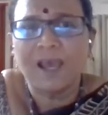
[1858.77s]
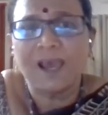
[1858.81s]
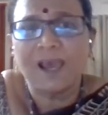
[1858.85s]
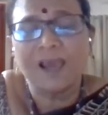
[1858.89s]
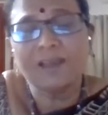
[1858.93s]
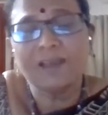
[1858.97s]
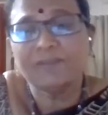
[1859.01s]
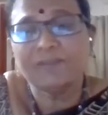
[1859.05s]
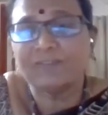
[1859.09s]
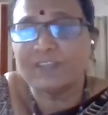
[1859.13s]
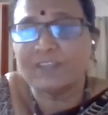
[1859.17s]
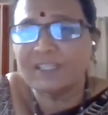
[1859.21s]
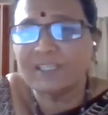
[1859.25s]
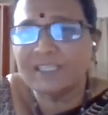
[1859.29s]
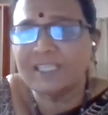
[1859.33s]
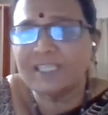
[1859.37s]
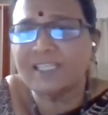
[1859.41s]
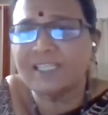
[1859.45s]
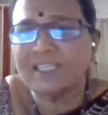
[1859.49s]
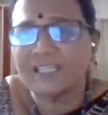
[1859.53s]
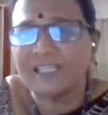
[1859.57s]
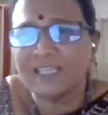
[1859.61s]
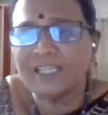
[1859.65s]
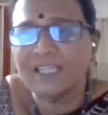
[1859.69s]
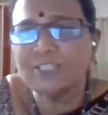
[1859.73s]
And when
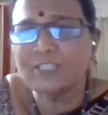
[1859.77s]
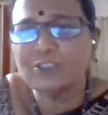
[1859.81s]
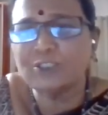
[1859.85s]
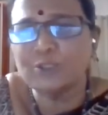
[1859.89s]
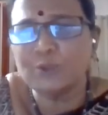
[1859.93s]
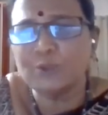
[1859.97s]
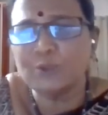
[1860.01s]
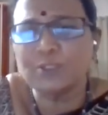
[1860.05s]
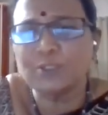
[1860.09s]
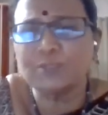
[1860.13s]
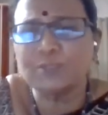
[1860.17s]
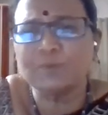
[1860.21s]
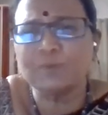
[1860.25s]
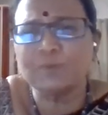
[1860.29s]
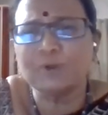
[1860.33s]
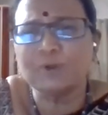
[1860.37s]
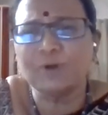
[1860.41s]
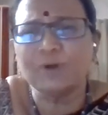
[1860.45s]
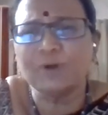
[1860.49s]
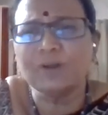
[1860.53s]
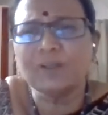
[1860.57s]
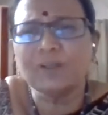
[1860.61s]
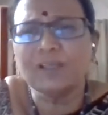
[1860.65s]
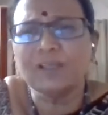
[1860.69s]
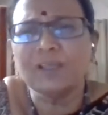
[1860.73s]
he reads those
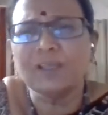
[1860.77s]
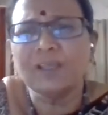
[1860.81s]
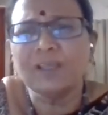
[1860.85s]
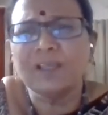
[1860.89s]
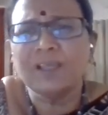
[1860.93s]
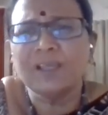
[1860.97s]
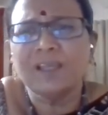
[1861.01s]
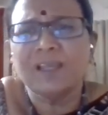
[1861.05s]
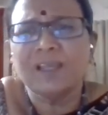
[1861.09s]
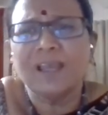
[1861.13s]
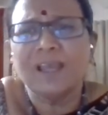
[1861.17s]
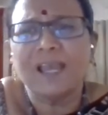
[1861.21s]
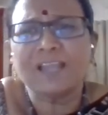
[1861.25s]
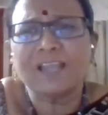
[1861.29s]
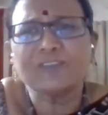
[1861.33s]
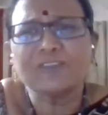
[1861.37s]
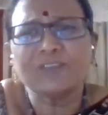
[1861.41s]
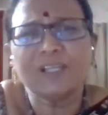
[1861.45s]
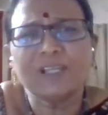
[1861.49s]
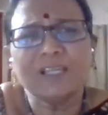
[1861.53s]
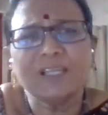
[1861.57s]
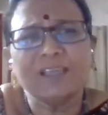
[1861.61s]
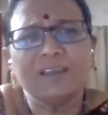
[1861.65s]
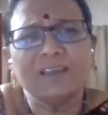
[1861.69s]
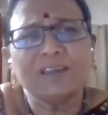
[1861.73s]
books,
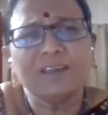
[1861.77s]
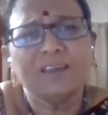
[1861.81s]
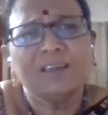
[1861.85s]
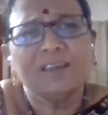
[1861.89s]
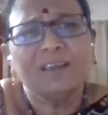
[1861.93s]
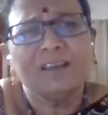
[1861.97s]
actually,